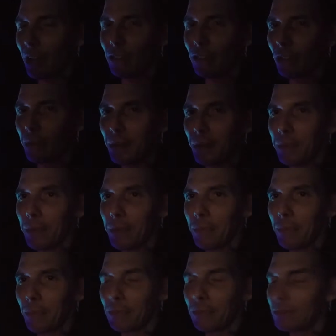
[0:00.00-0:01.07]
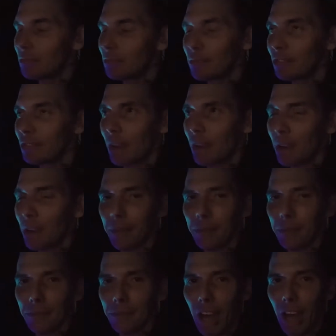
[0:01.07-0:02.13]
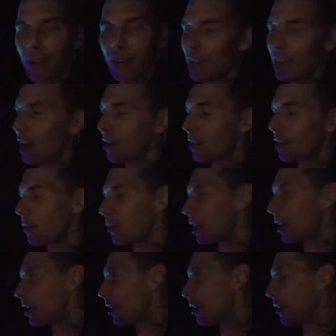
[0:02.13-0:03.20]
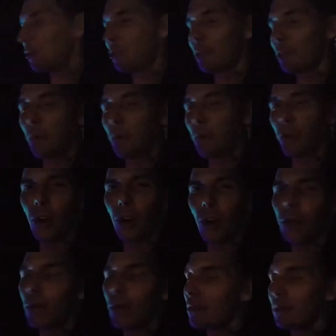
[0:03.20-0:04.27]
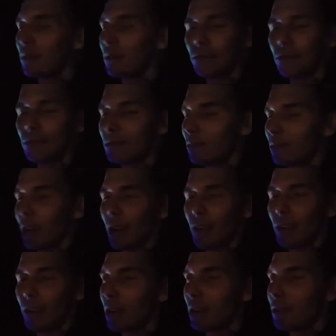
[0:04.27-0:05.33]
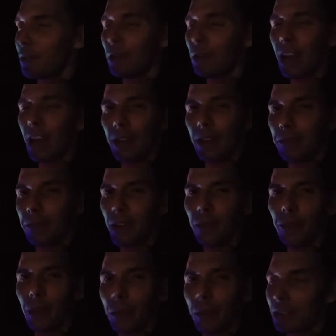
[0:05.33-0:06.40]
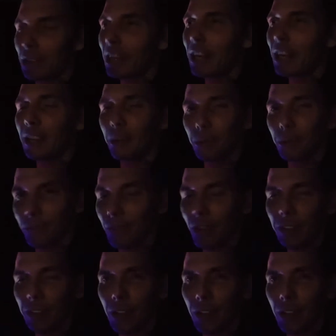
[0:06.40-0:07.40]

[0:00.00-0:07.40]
so many people is not right. I don't care what you support him all you want. Whatever. If you can't admit that what that guy did was fucked up,